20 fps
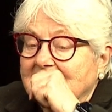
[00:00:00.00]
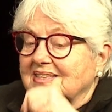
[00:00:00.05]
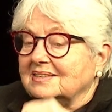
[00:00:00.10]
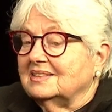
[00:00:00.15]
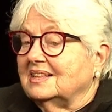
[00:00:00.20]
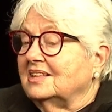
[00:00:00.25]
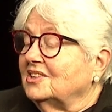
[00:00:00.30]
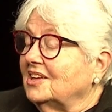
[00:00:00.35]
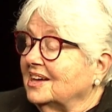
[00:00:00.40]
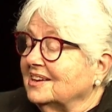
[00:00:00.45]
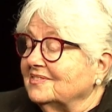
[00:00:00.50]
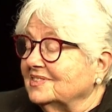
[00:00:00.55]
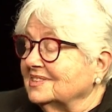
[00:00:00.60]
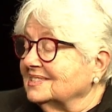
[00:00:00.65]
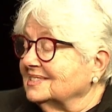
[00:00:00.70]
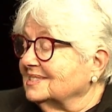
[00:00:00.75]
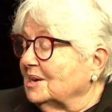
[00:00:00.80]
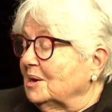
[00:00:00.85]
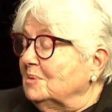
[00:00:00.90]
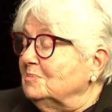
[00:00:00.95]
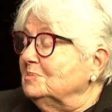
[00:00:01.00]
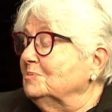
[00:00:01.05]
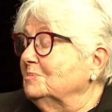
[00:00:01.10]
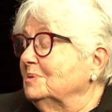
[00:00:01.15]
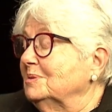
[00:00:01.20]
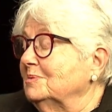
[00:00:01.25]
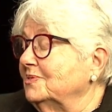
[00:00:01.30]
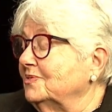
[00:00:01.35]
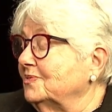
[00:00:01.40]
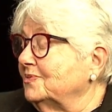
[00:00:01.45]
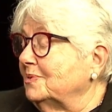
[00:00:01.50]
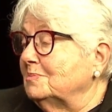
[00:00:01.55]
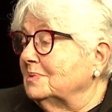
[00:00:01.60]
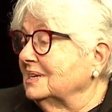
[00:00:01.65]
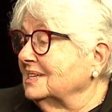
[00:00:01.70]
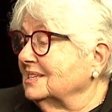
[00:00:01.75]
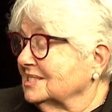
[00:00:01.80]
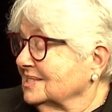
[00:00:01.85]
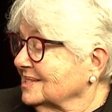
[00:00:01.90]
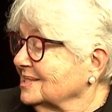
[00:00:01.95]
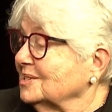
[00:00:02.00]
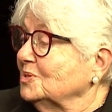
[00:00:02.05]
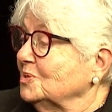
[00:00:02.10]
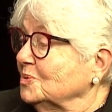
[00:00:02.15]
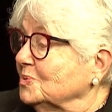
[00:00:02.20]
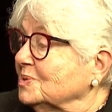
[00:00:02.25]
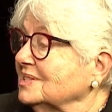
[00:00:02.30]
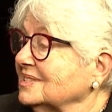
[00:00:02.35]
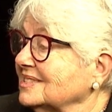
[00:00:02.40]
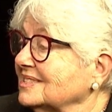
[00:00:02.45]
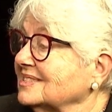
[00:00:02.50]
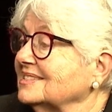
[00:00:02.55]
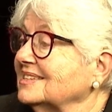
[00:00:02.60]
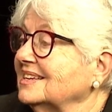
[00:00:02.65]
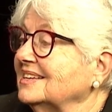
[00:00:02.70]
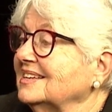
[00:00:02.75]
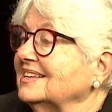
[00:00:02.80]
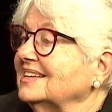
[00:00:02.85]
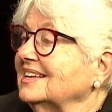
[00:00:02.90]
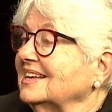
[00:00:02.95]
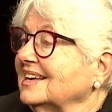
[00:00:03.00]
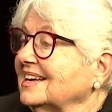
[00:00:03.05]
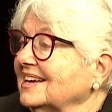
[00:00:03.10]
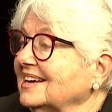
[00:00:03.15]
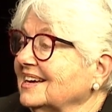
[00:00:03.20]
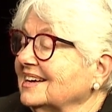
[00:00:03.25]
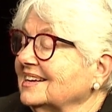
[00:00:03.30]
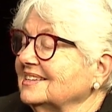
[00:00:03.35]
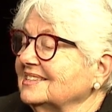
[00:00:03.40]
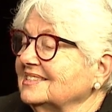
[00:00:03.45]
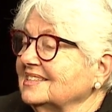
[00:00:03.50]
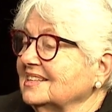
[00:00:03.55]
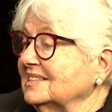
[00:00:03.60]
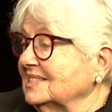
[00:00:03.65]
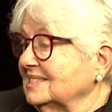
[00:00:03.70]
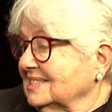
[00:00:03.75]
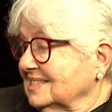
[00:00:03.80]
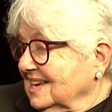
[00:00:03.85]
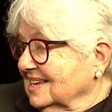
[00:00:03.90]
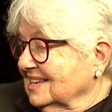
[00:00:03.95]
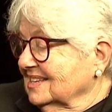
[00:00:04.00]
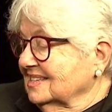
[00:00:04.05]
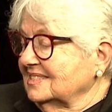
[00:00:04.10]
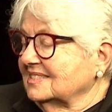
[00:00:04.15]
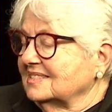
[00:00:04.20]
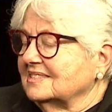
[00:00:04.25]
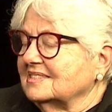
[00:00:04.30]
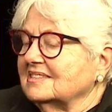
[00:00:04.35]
a lot of things come to me from my constituents. And in this case,